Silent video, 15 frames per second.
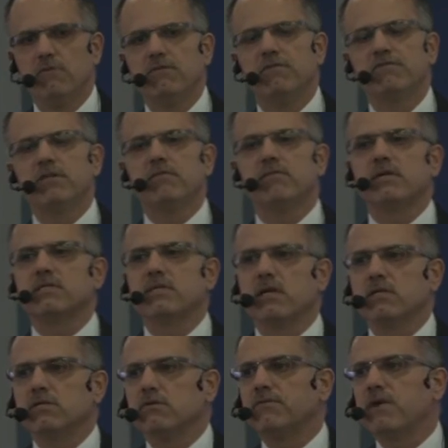
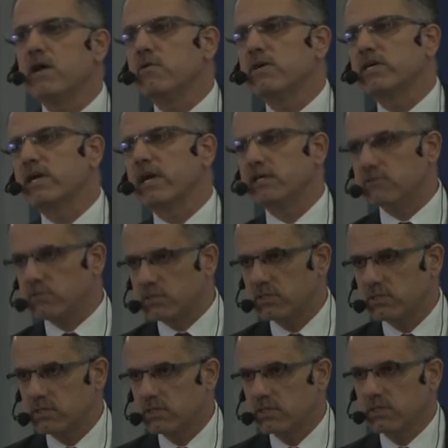50% of our
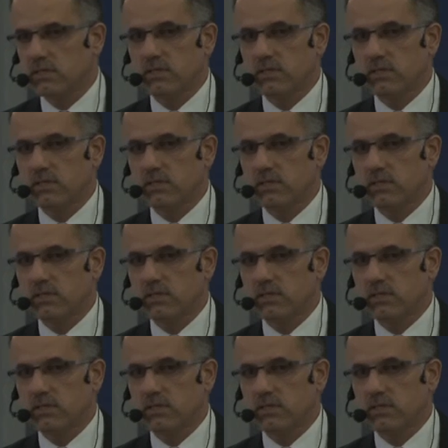graduates.